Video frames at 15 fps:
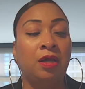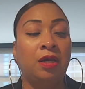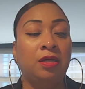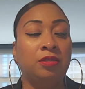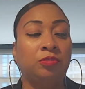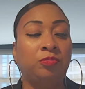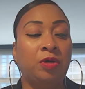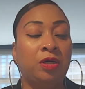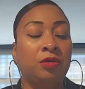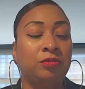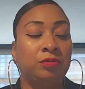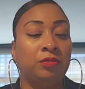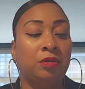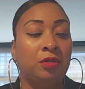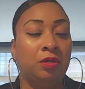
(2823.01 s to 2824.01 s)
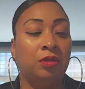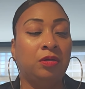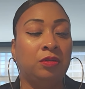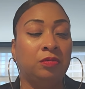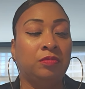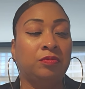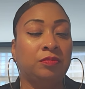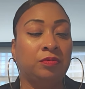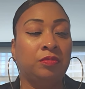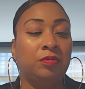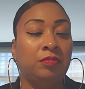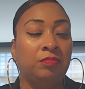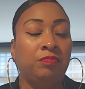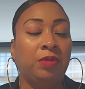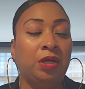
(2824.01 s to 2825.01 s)
as well.
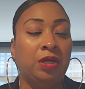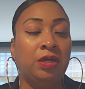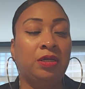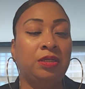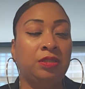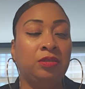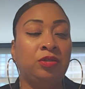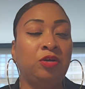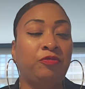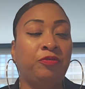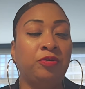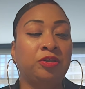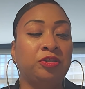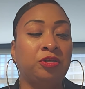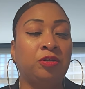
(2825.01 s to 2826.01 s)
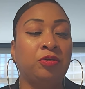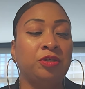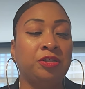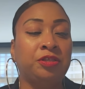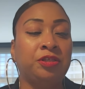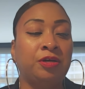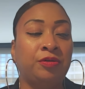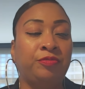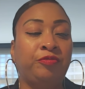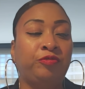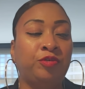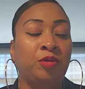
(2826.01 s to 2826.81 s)
But you're focusing on yourself.